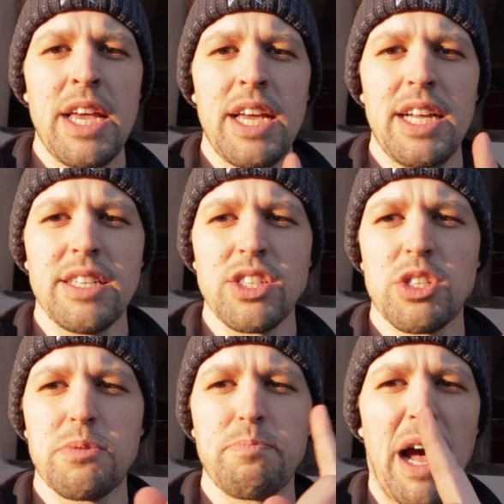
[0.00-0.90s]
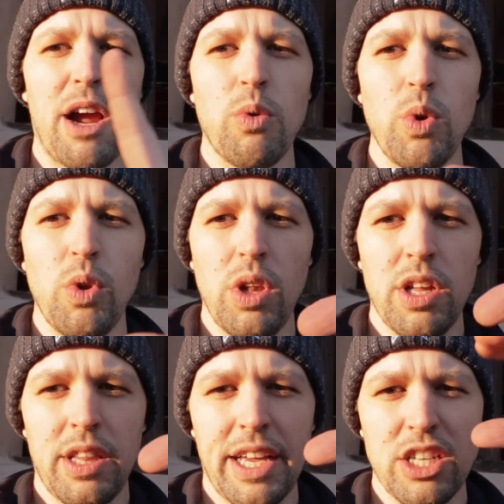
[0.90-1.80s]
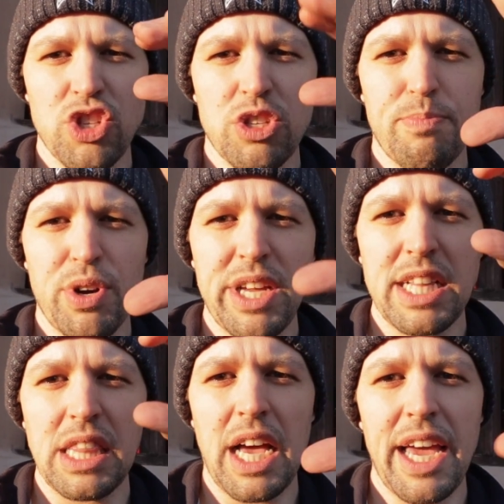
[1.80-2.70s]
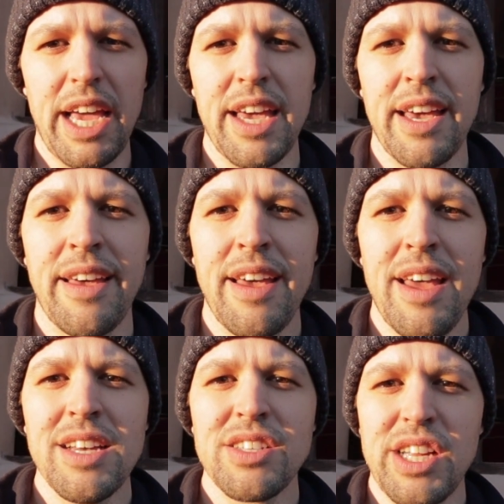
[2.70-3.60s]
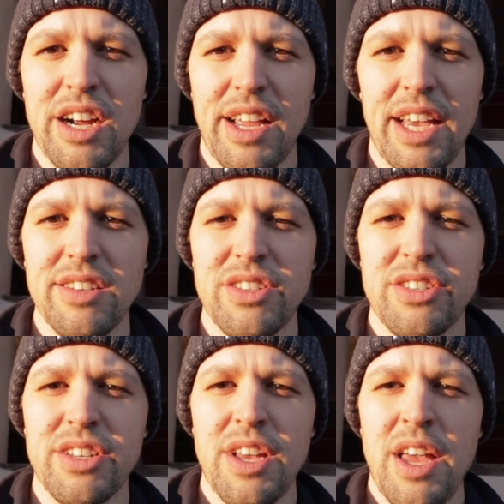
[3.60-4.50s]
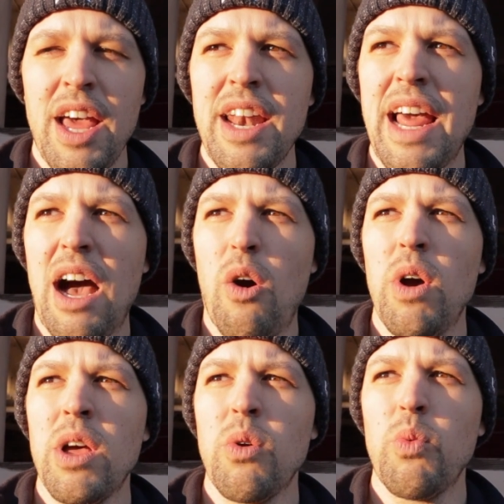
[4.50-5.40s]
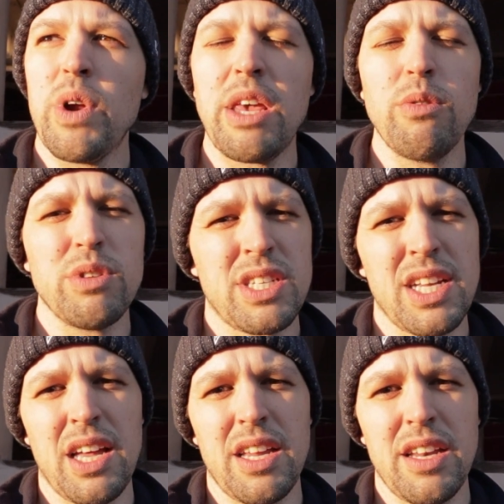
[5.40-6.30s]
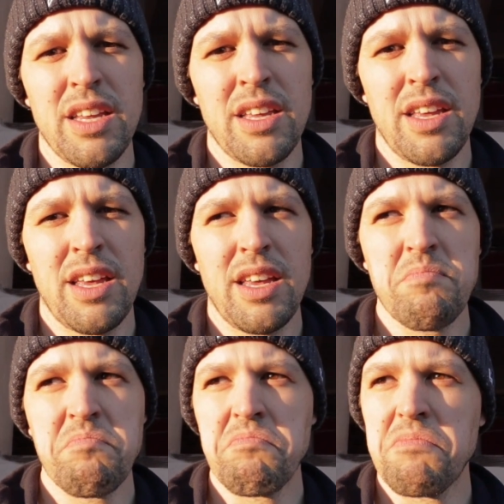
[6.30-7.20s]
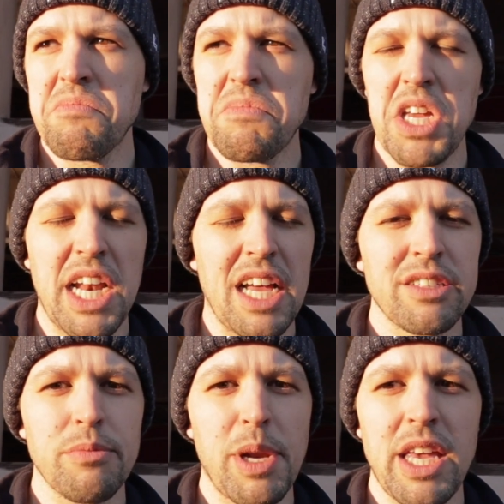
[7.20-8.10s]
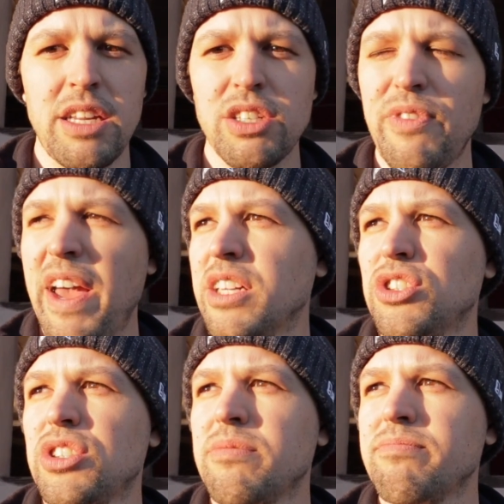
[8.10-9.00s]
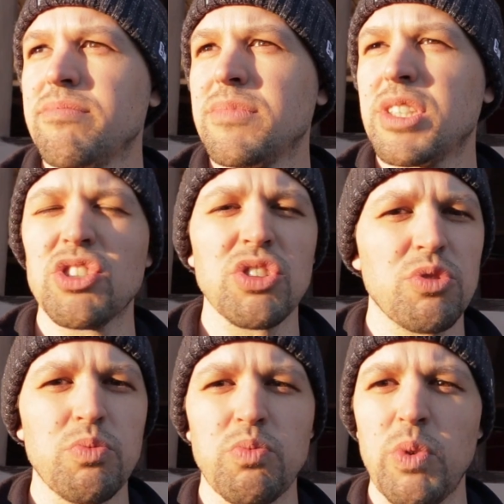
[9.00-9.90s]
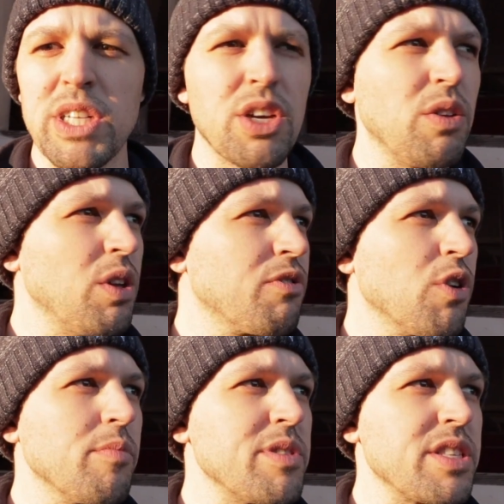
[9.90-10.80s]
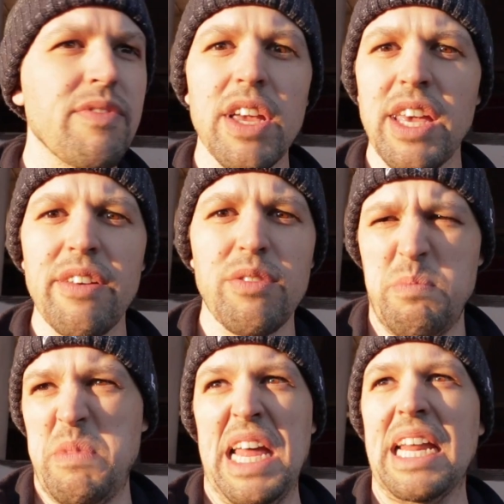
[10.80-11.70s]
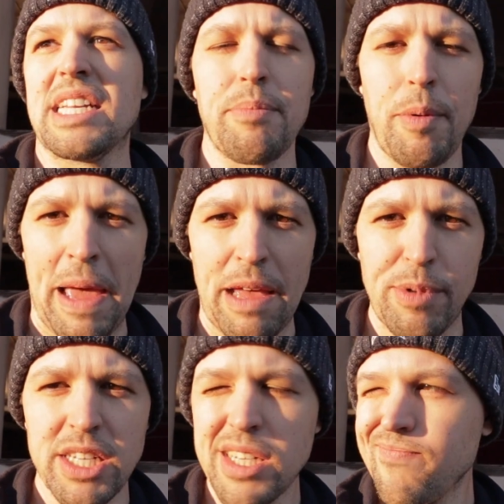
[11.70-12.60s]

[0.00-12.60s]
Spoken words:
It's a spiral, like a spring-like staircase. Now, when he was done, he didn't ask for money, he just vanished. Sisters went to go look for him to see if they can give him any type of payment.